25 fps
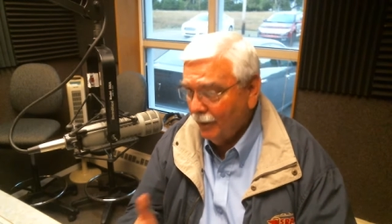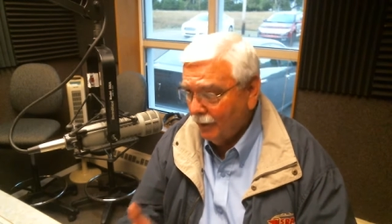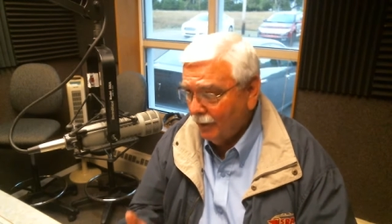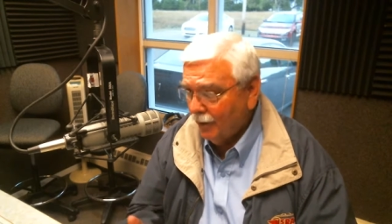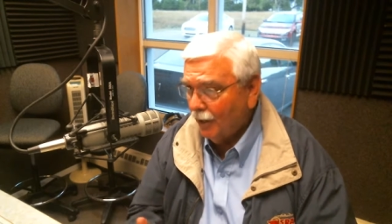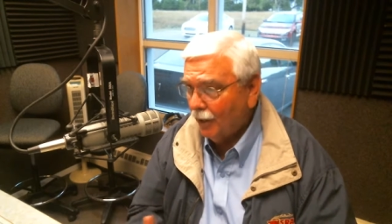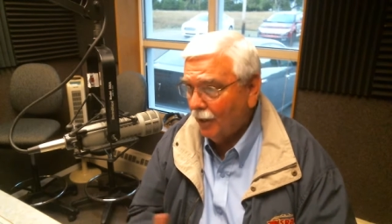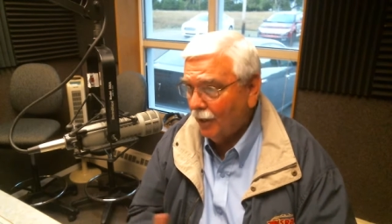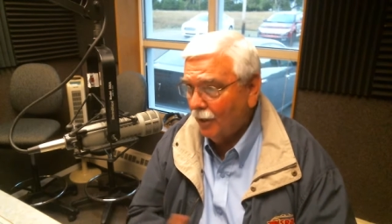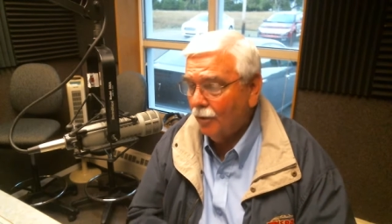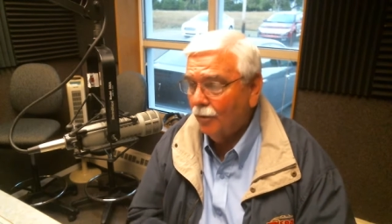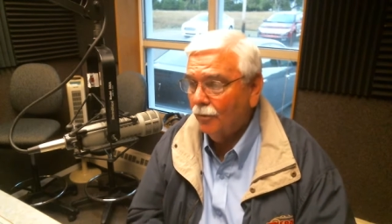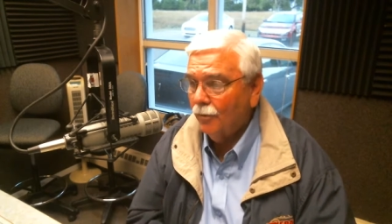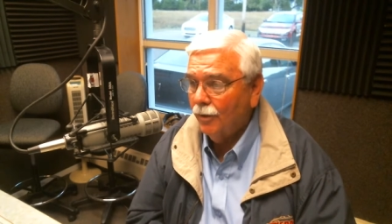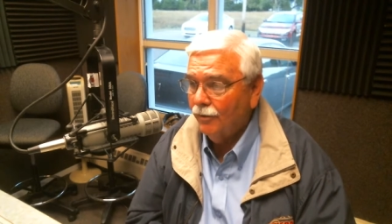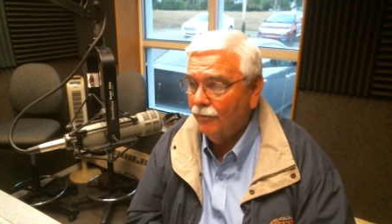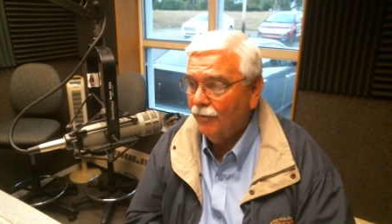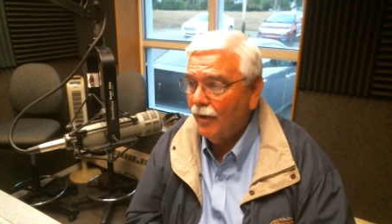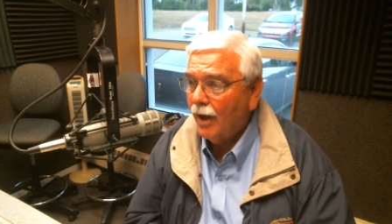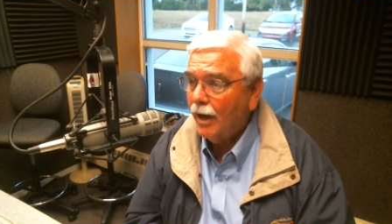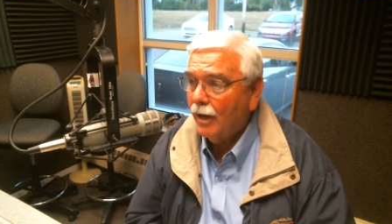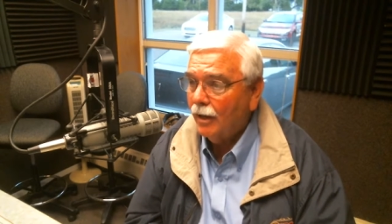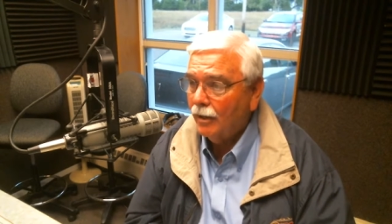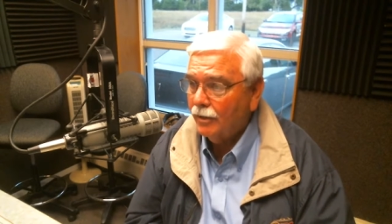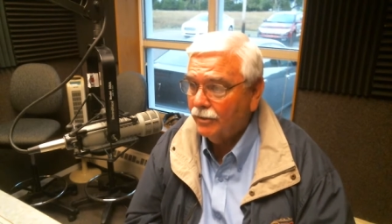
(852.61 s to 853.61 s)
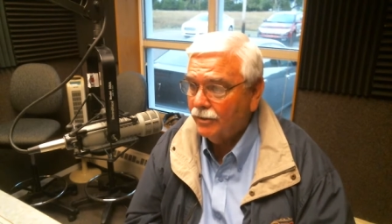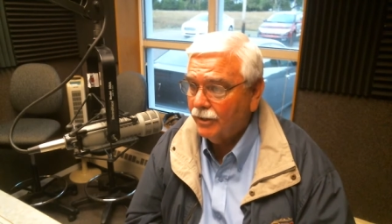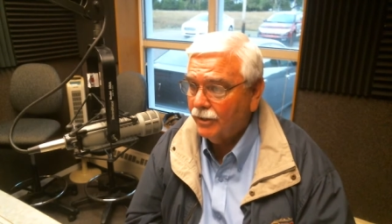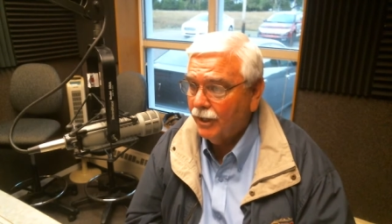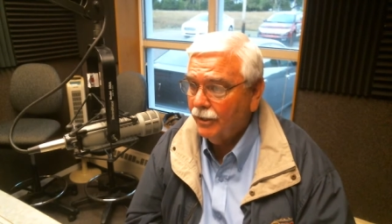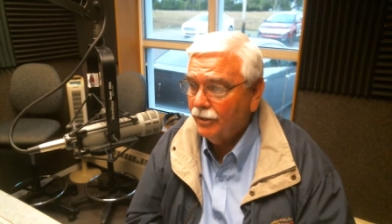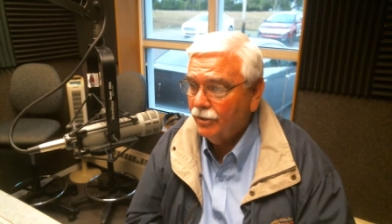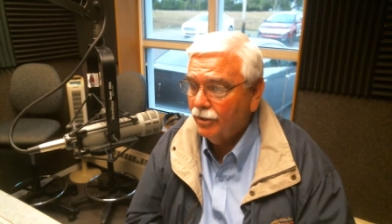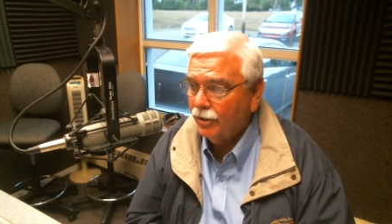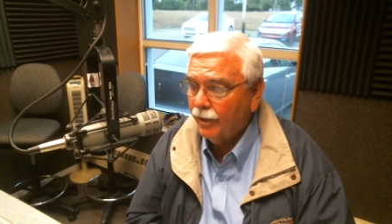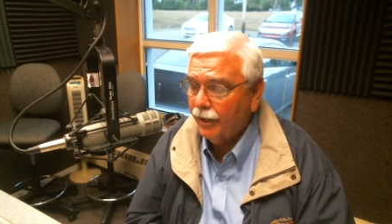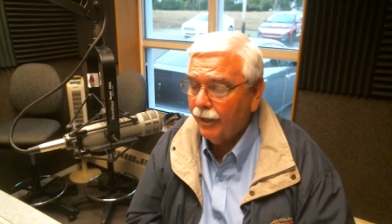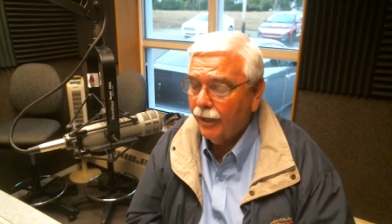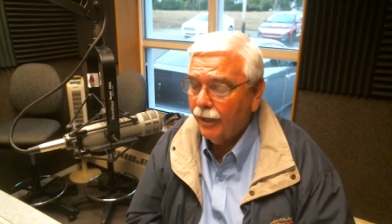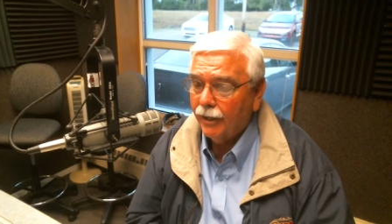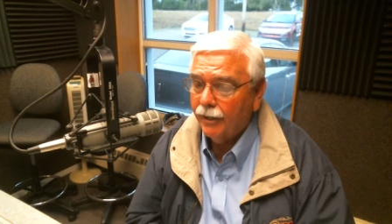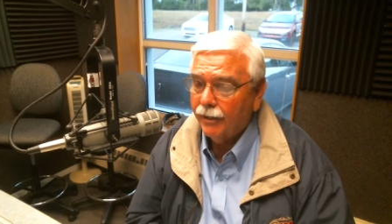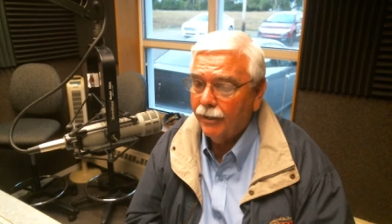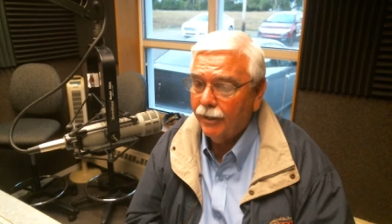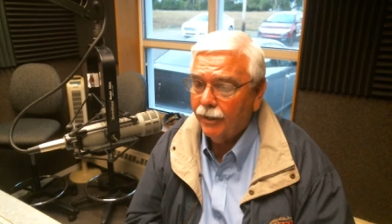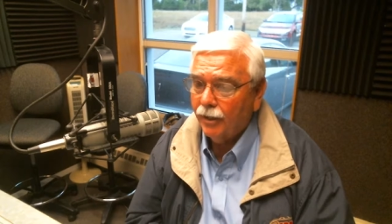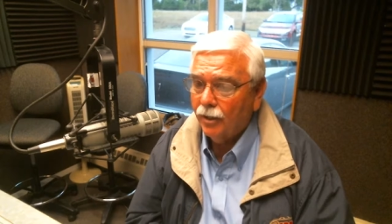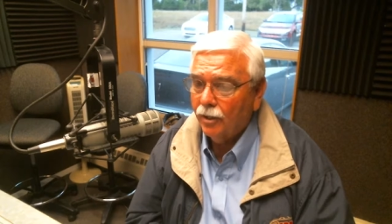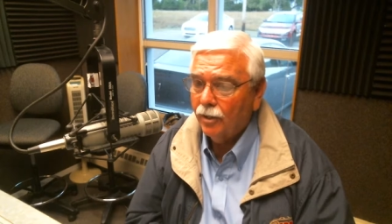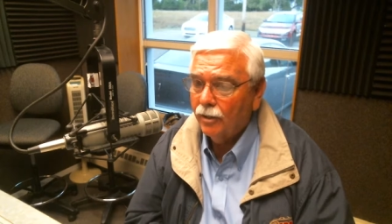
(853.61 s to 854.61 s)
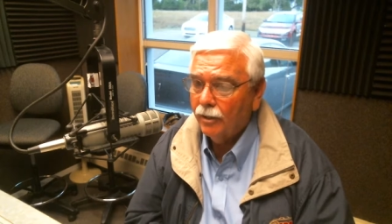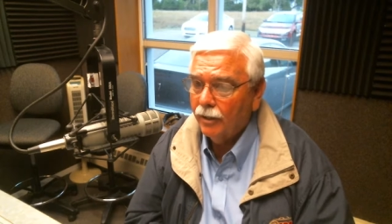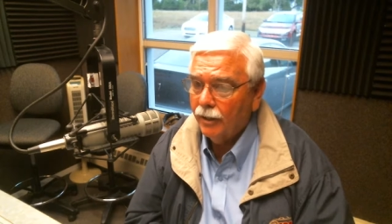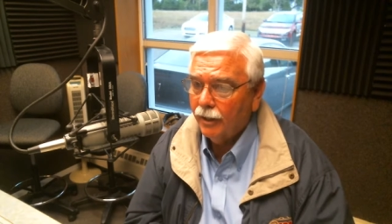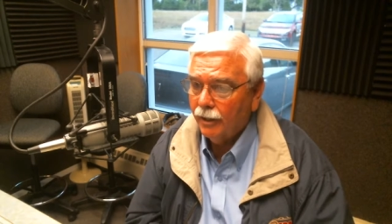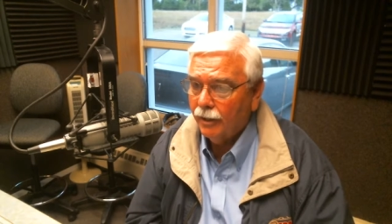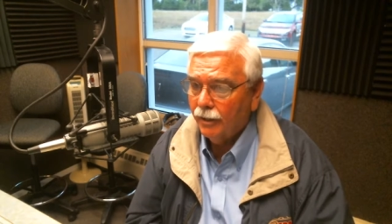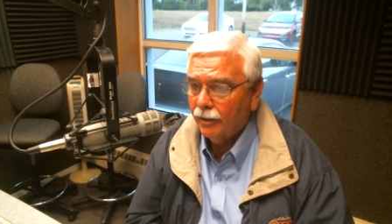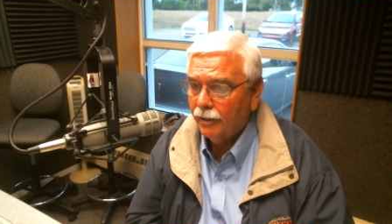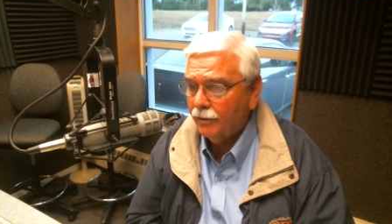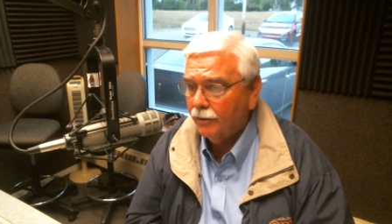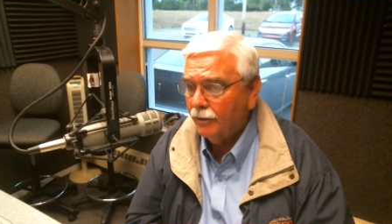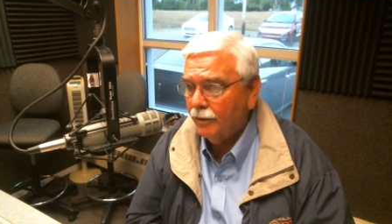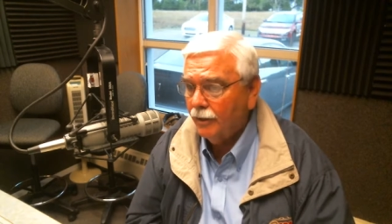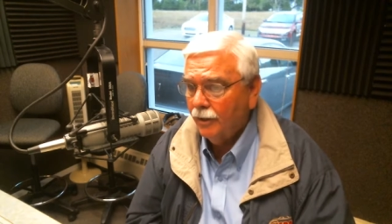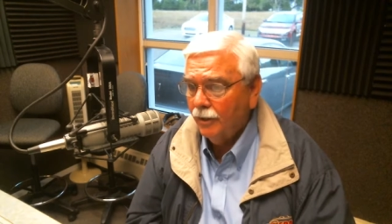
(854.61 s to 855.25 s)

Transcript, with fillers: revitalization down there.